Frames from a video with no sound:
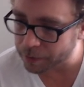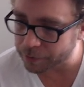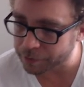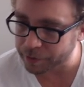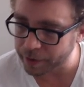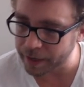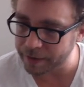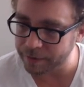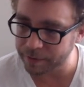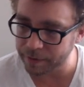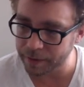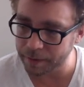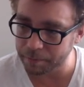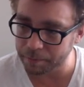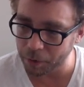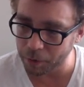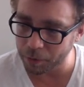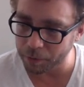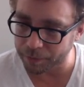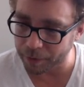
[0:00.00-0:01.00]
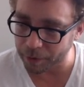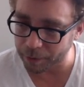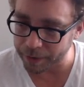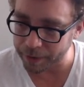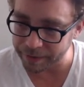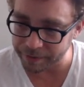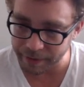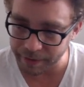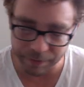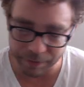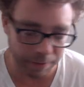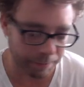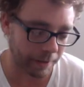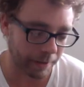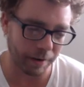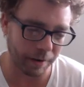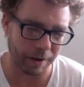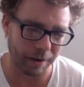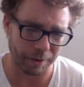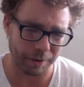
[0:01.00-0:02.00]
Crazy Mofo. He's safe to
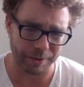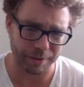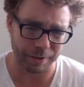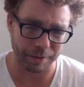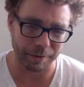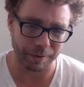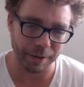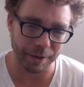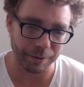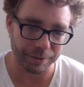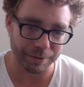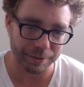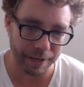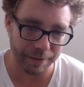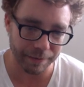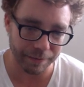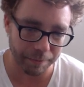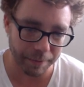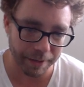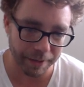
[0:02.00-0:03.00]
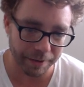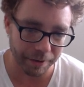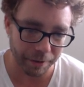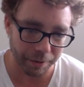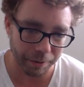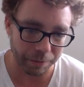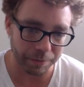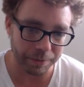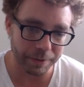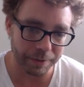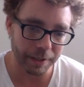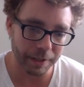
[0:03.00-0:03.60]
me. Oh, dude, he was safe to me too.